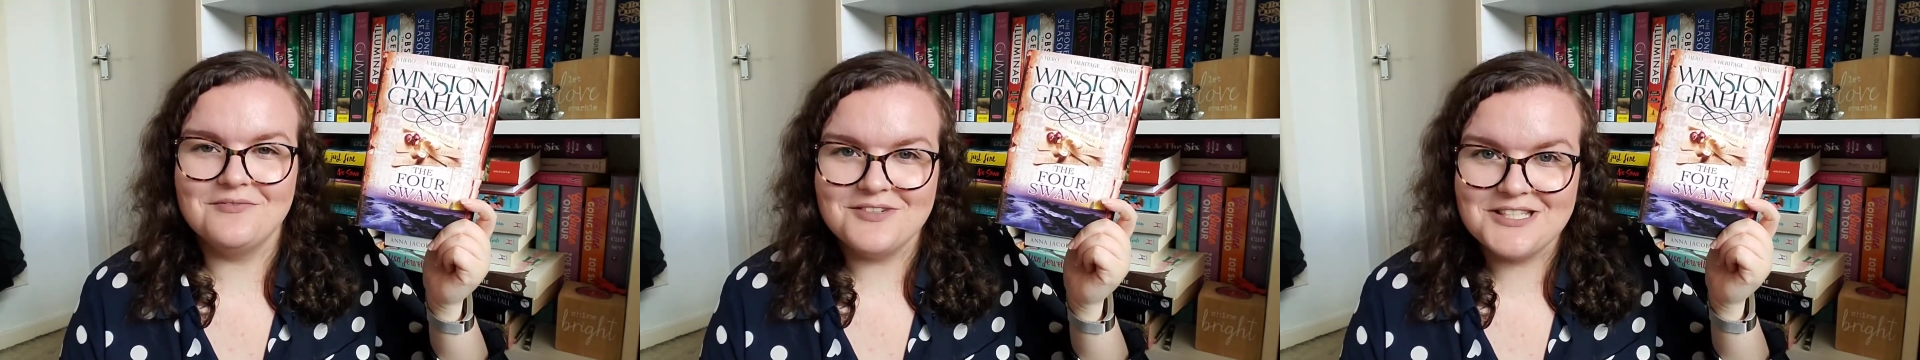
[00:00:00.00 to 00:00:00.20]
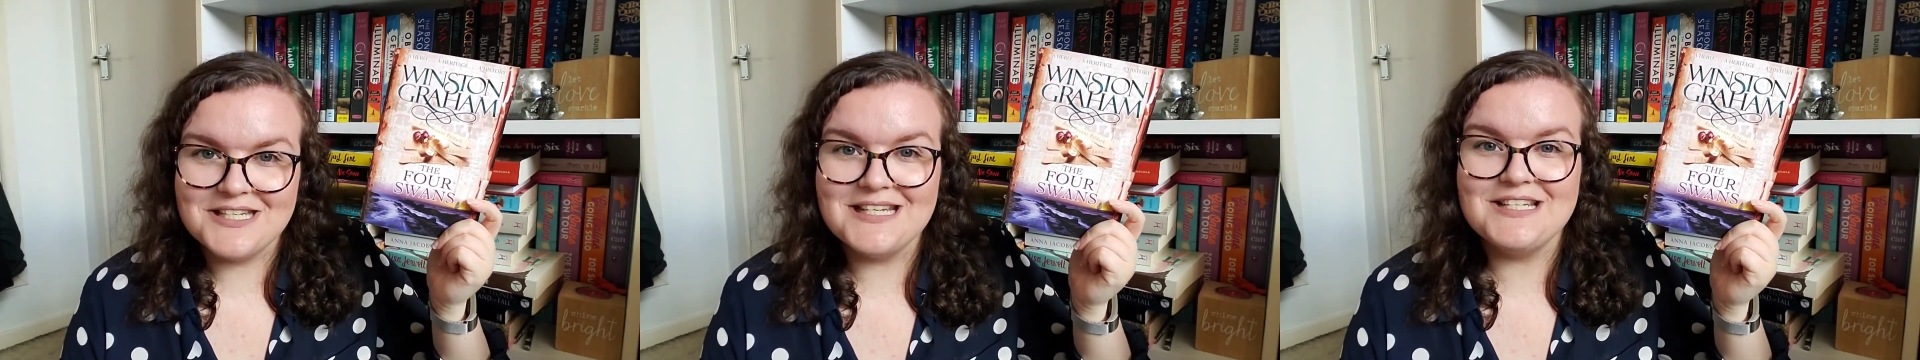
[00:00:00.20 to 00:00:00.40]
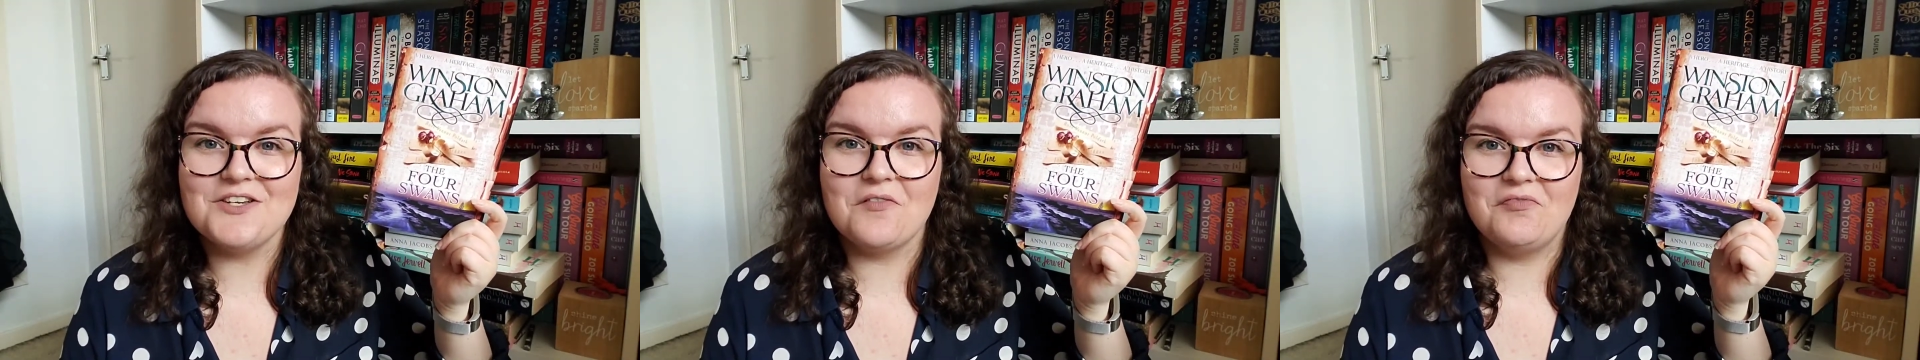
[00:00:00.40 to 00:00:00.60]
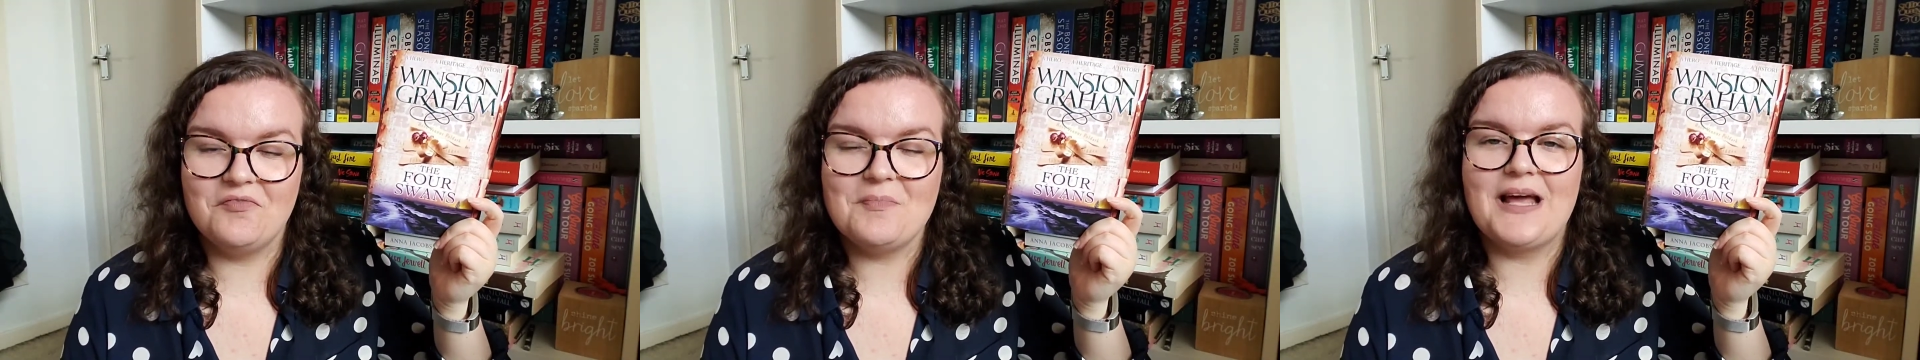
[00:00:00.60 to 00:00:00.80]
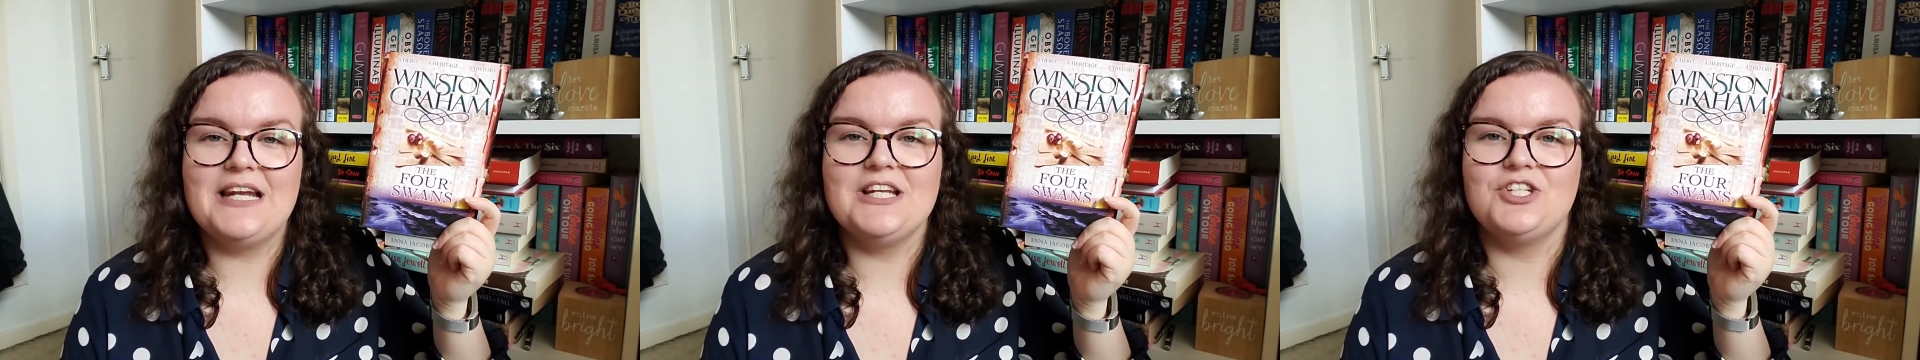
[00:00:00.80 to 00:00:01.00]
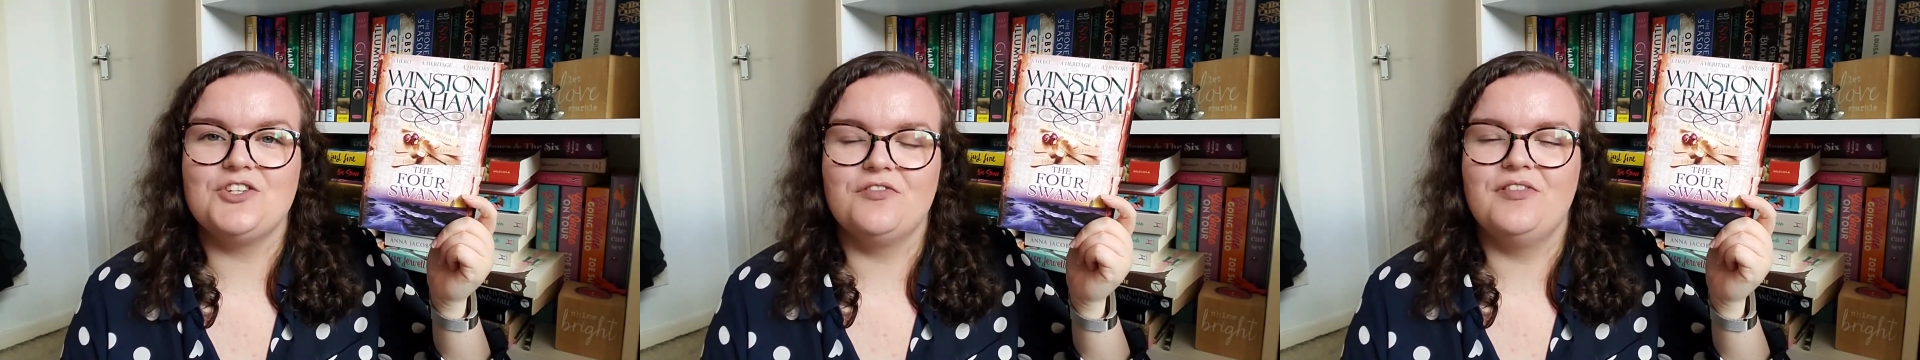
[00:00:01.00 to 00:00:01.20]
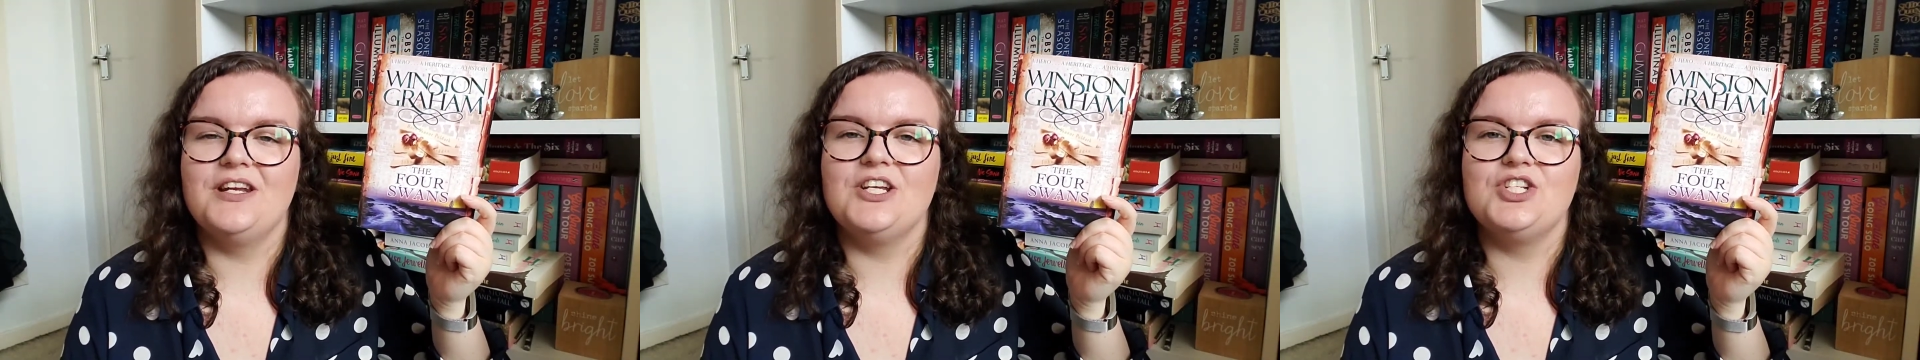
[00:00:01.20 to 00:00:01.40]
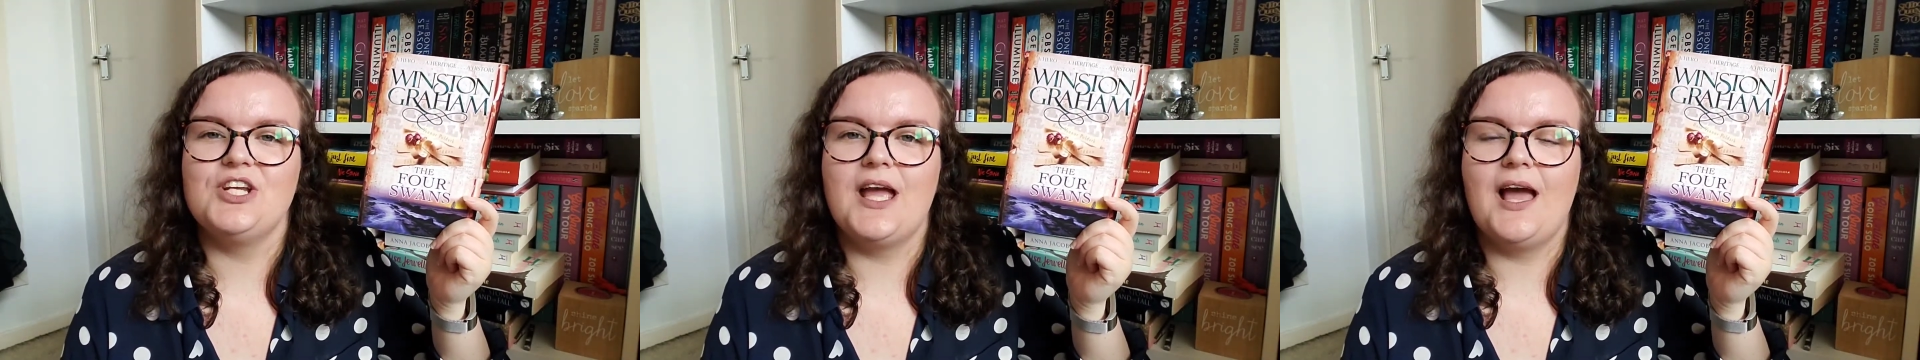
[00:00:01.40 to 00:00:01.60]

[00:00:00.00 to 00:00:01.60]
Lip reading: Did manage to finish it